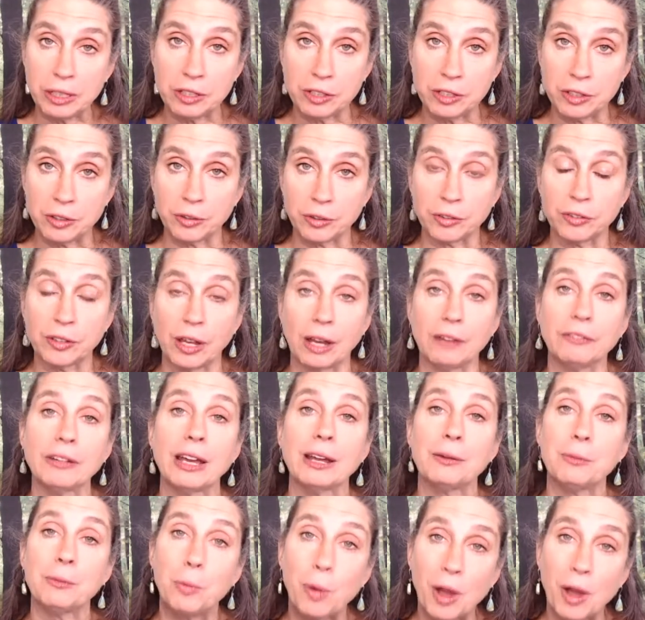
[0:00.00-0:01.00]
to yourself
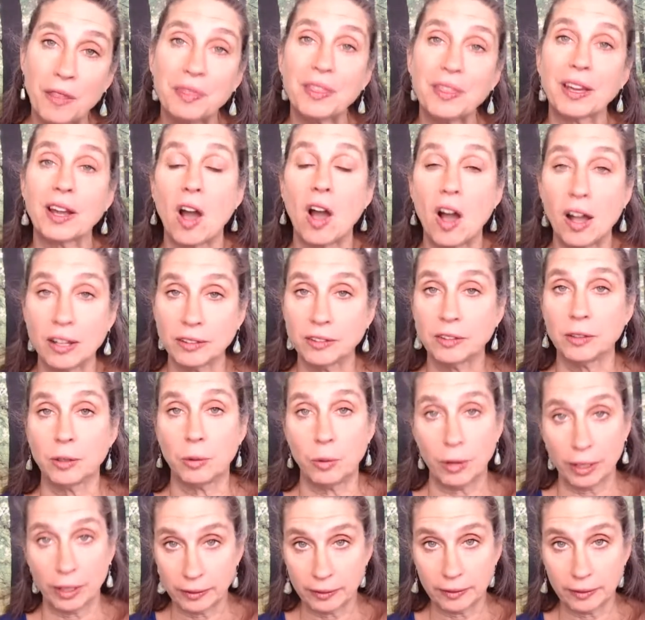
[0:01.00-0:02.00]
and what the
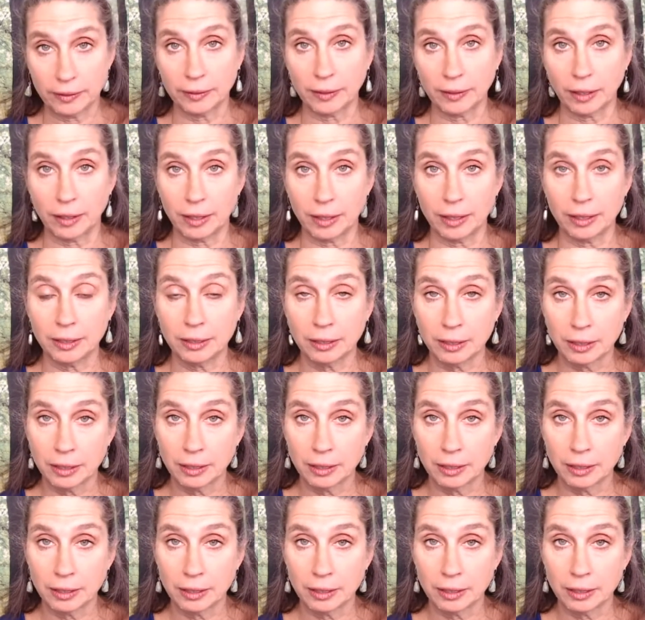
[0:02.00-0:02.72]
consequences are.